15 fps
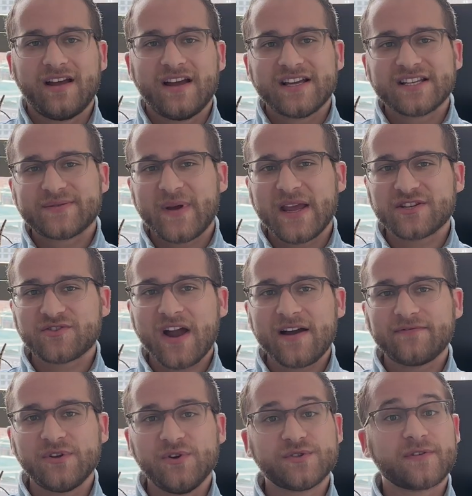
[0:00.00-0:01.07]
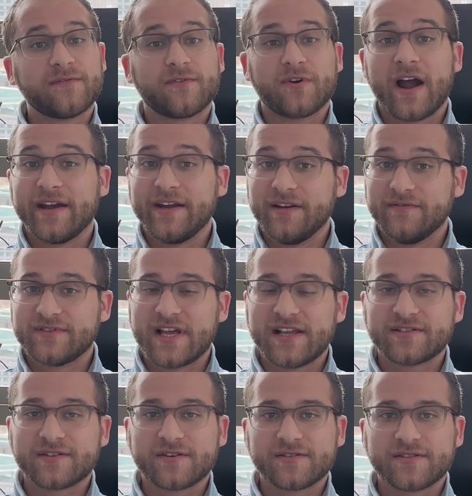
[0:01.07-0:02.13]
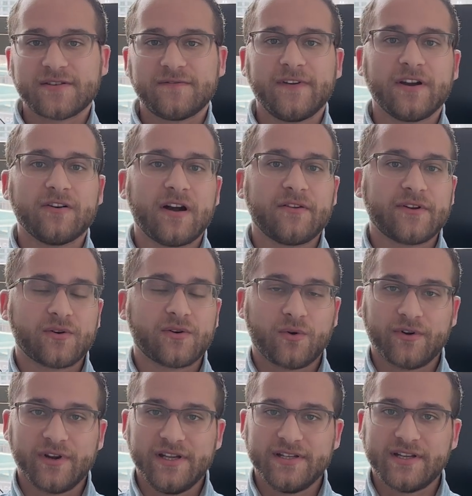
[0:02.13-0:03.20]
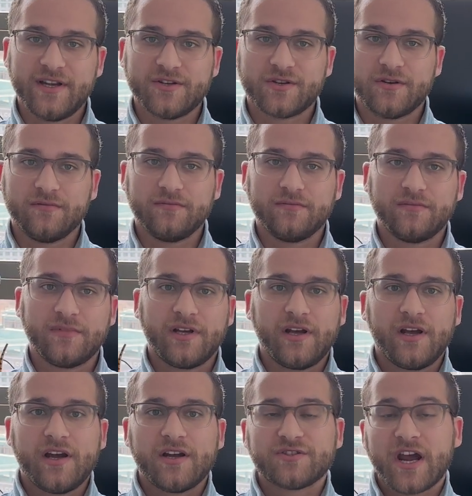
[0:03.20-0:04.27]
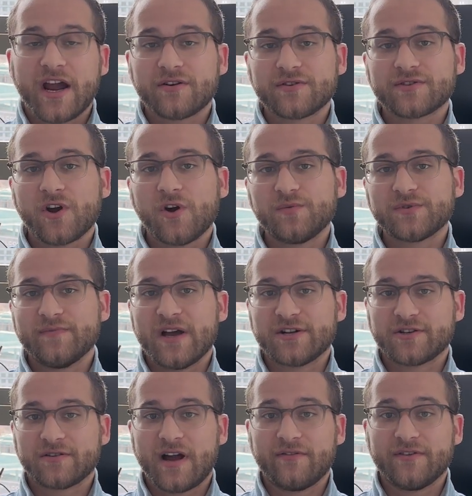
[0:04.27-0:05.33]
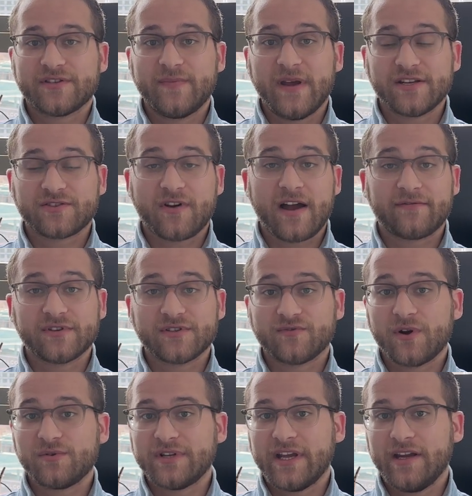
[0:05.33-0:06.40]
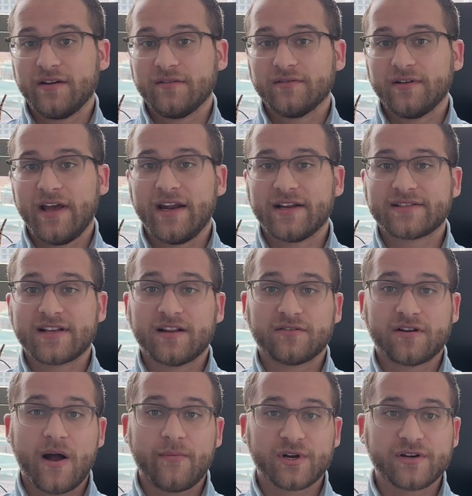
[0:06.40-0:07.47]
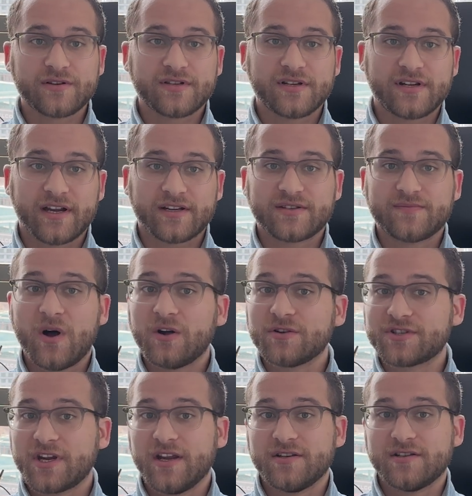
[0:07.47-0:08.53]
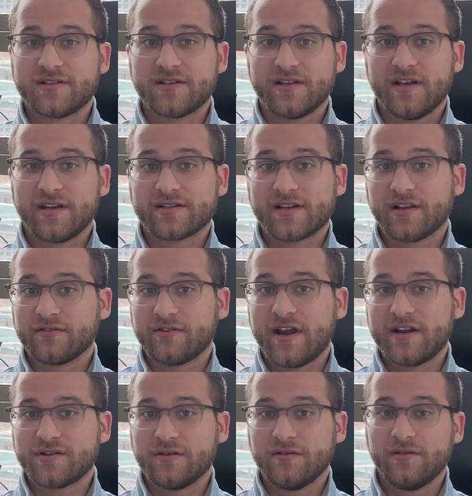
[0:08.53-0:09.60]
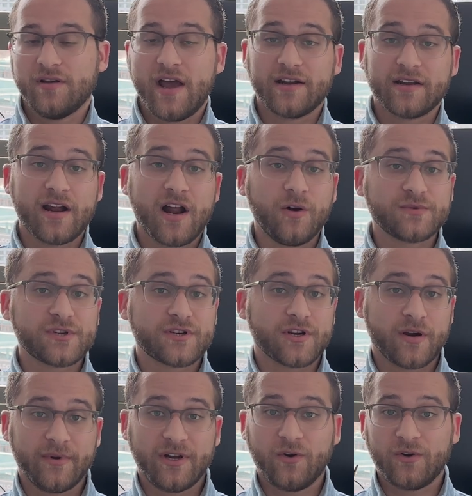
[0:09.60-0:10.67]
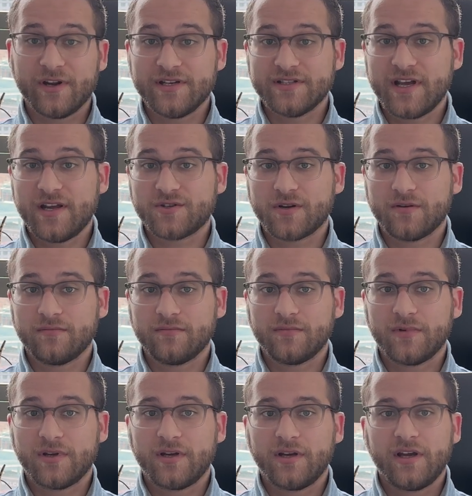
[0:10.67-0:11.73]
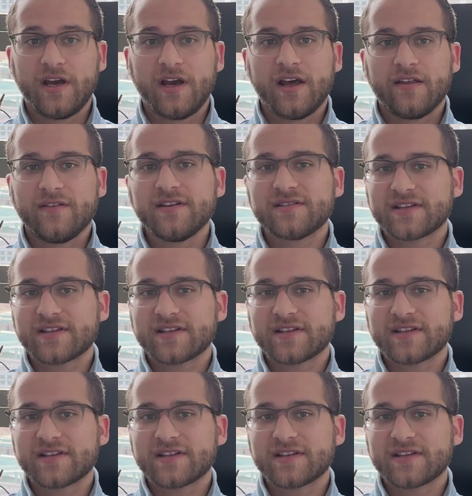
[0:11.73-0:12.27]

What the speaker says: Spacecraft use a variety of sensors to figure out their orientation. Gyroscopes measure how the spacecraft is rotating, and accelerometers detect small changes in the acceleration and can help determine orientation. These